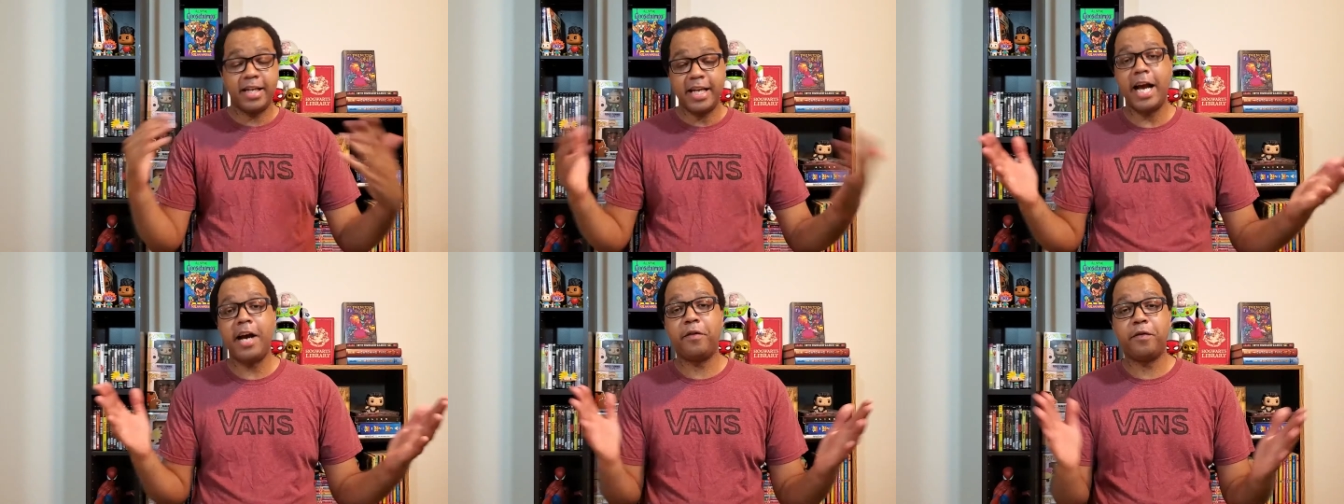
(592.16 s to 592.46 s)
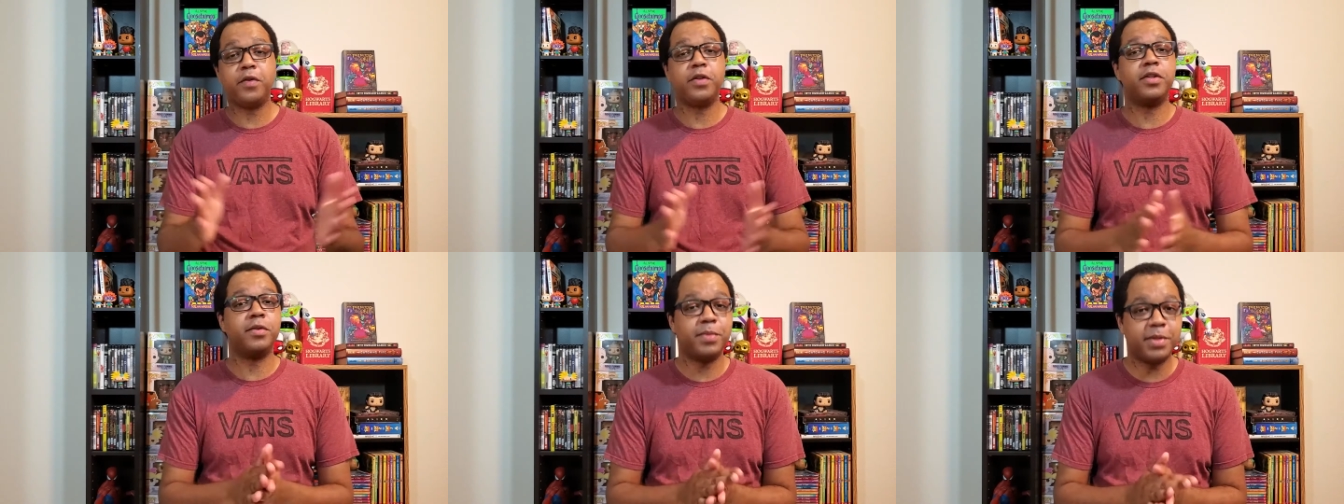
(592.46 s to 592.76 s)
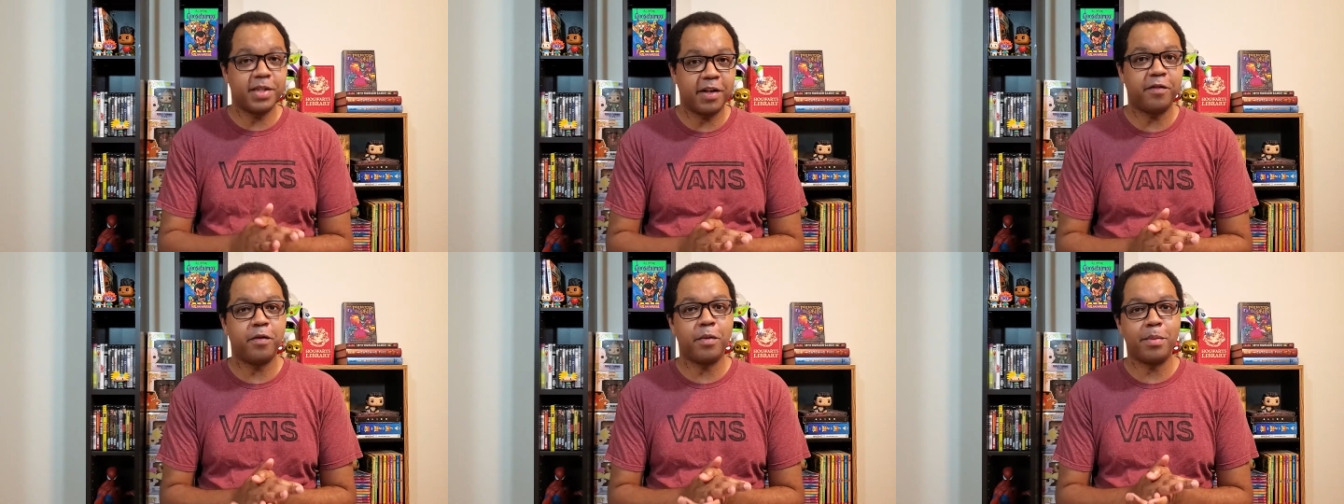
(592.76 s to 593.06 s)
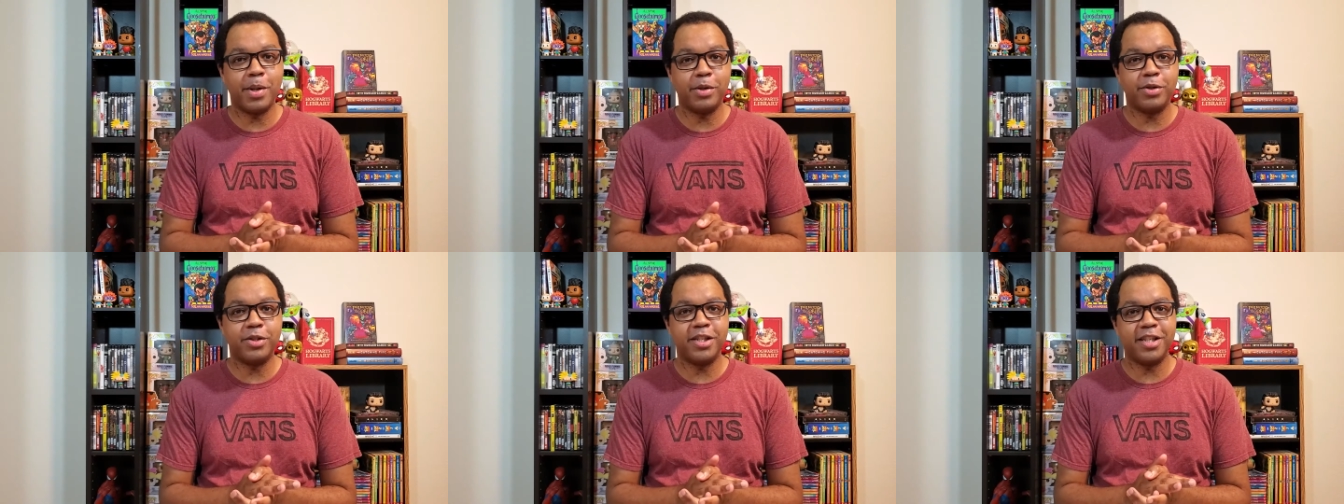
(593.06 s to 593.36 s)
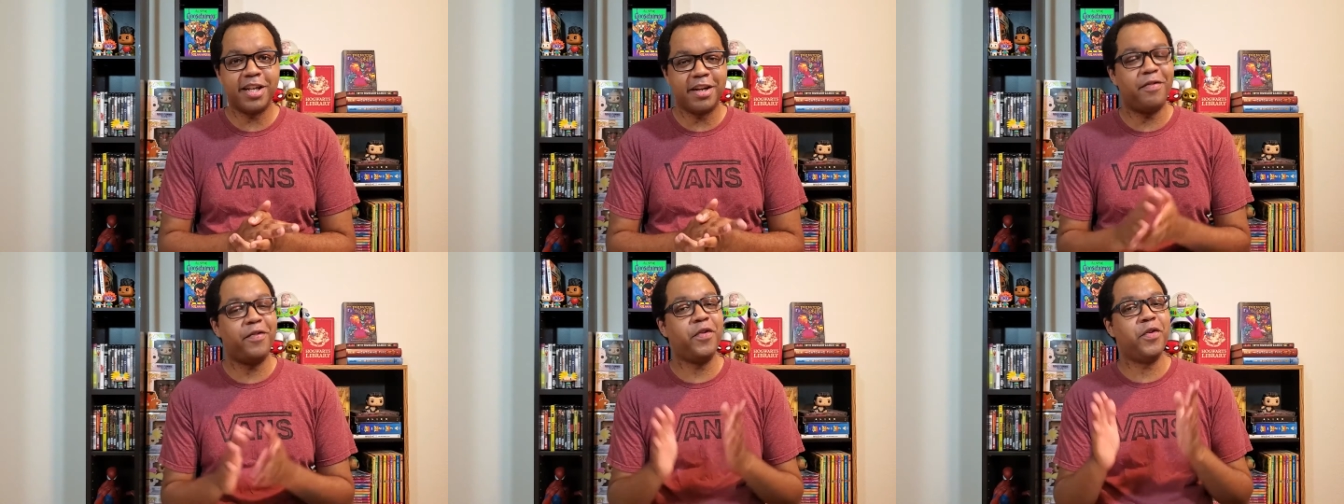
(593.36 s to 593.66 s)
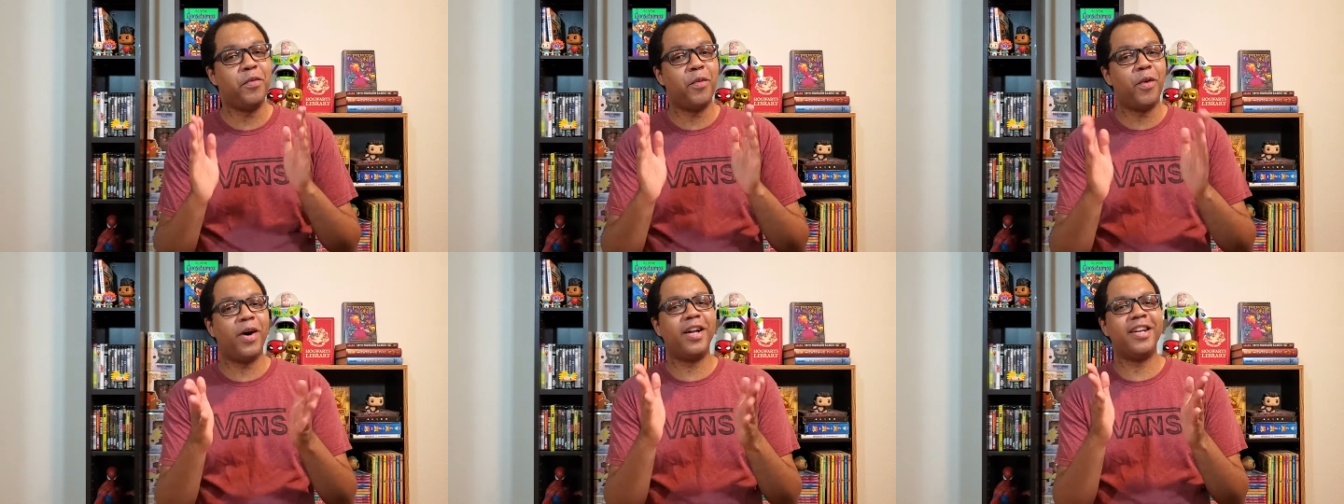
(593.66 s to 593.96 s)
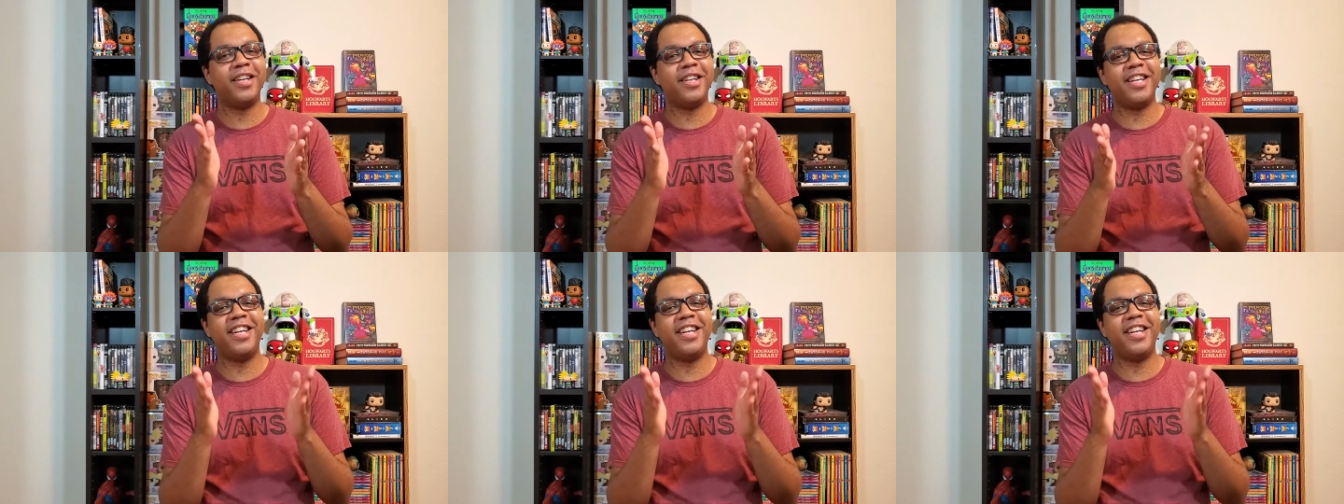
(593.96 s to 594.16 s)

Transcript: Now, for some self-promotion, if you want